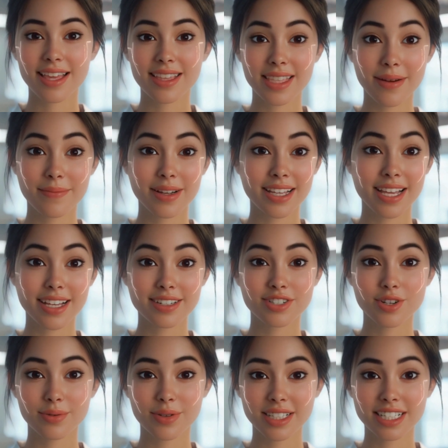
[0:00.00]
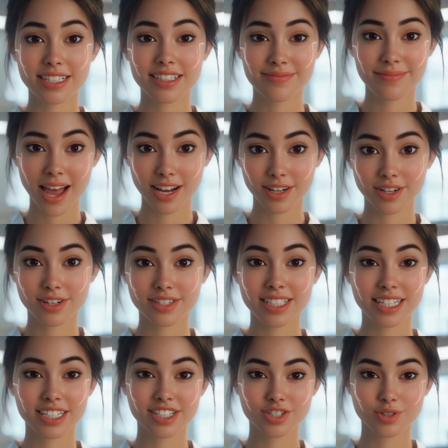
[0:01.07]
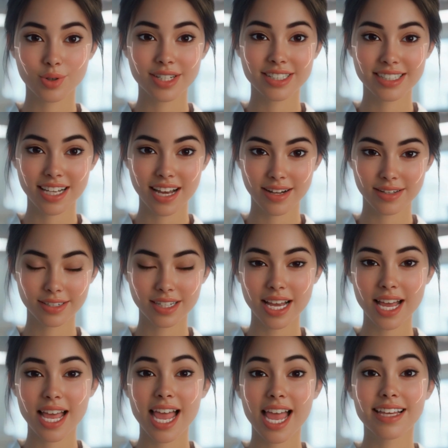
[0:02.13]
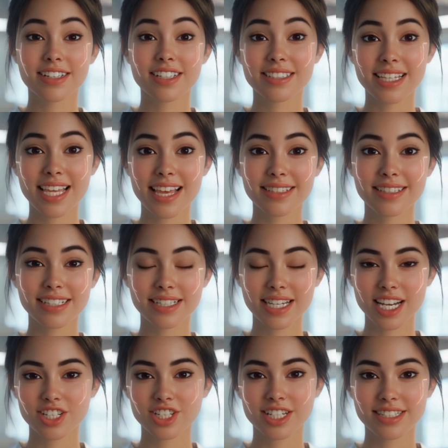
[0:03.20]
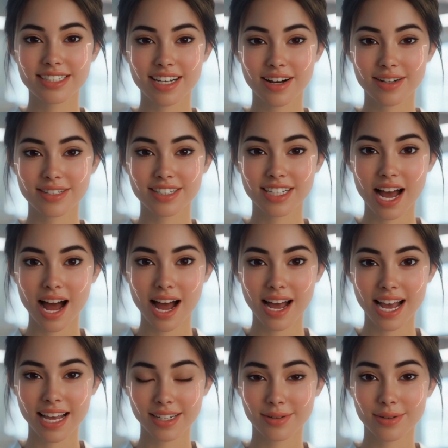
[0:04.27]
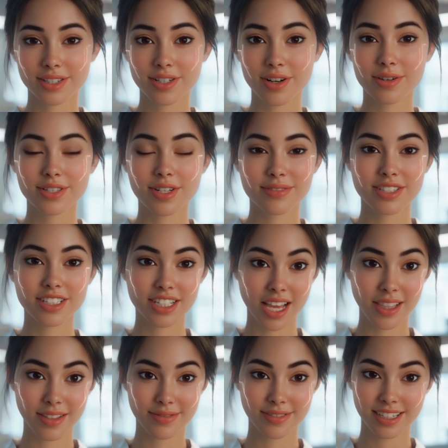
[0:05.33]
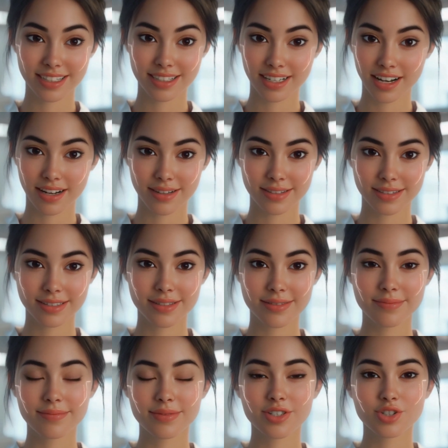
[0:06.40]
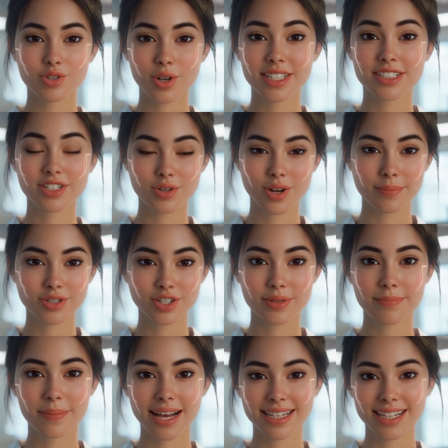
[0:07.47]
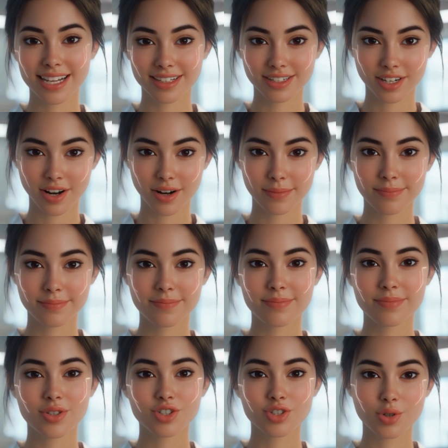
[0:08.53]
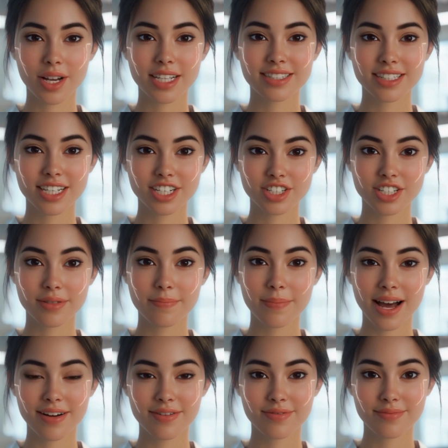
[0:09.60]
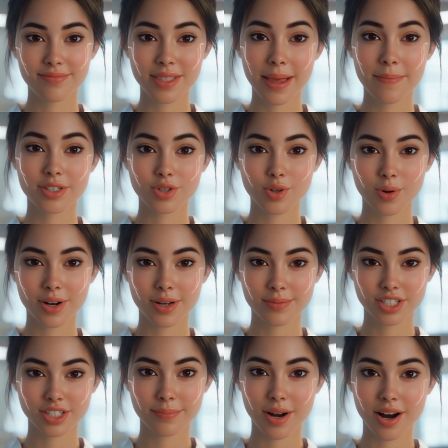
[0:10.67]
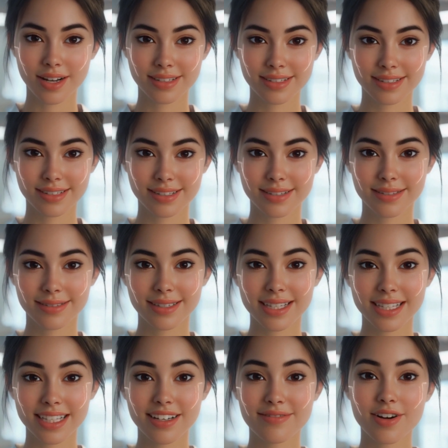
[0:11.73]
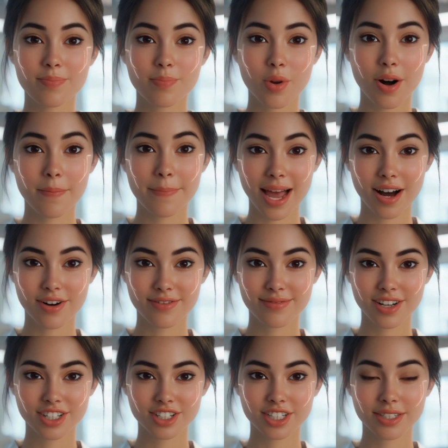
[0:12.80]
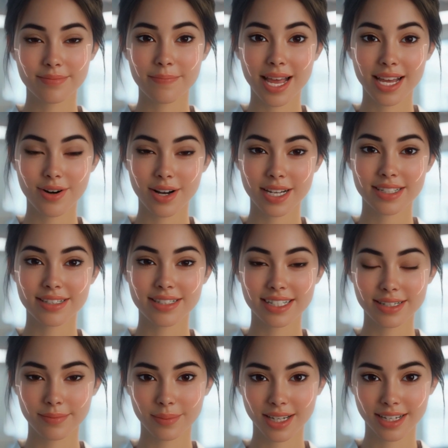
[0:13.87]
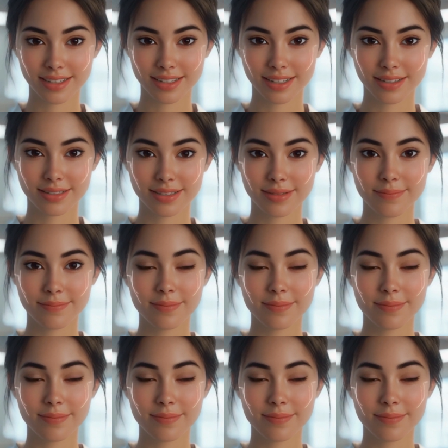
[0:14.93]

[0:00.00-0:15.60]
They begin to release factors that destroy cells, and in the end these aging cells die as a result of the death of these cells. Transcription by ESO. Translation by inflammatory response. Even more macrophages migrate to these places.